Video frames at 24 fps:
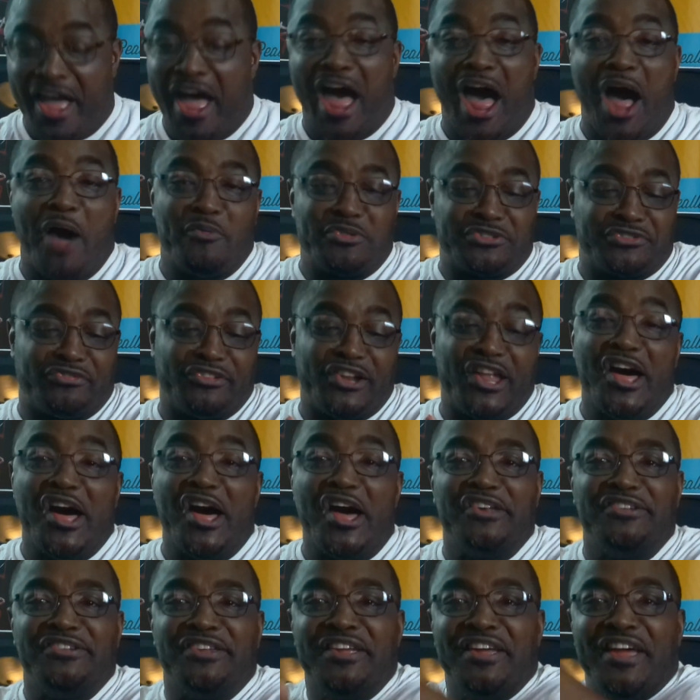I was
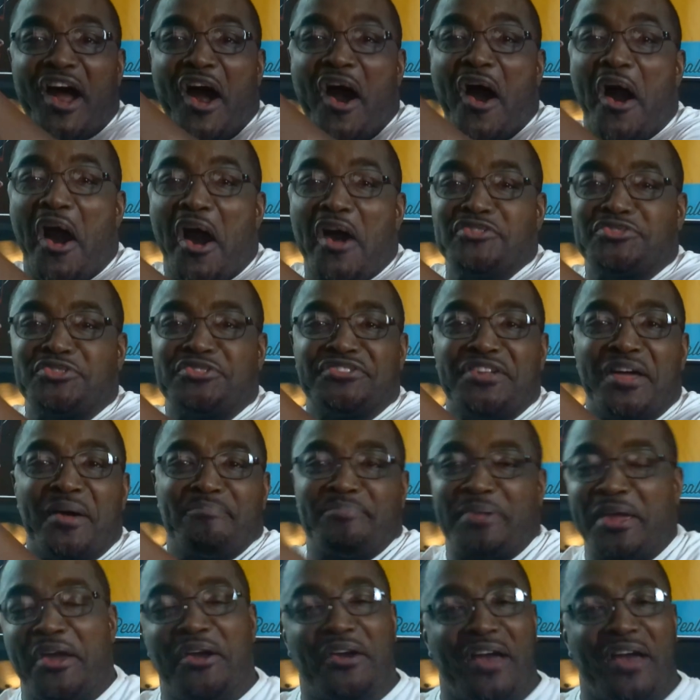flooding, arms was up here.